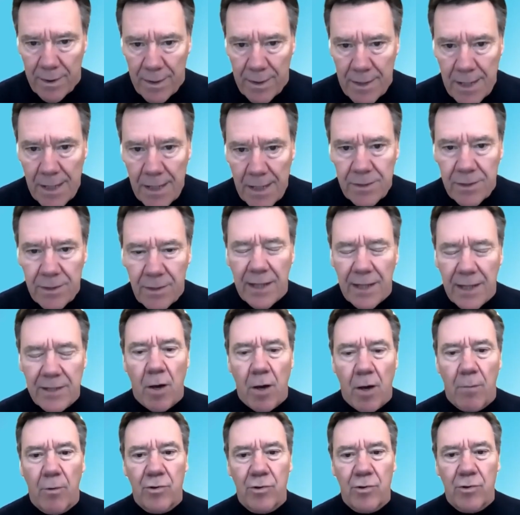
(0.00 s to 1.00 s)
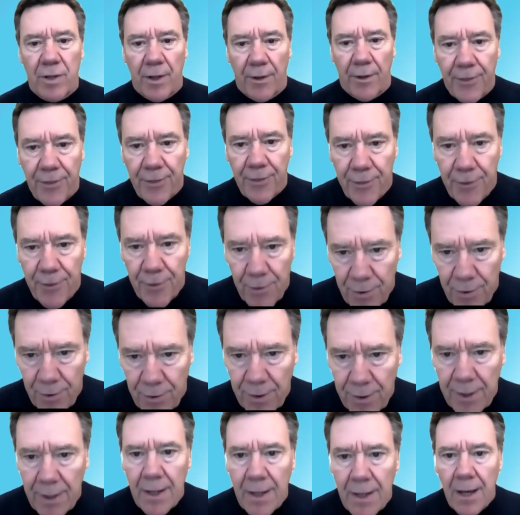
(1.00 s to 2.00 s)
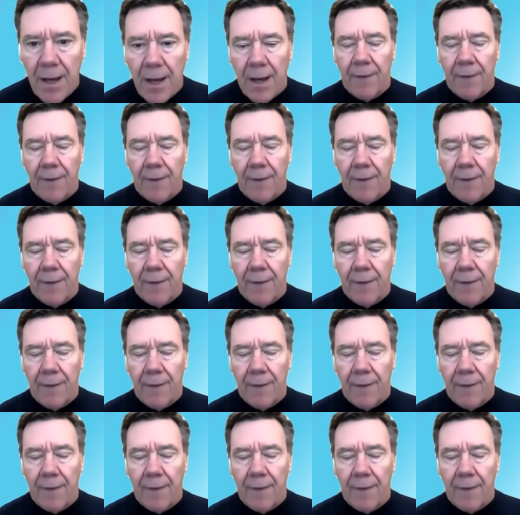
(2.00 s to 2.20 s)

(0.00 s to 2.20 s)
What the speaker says: So that's almost a third of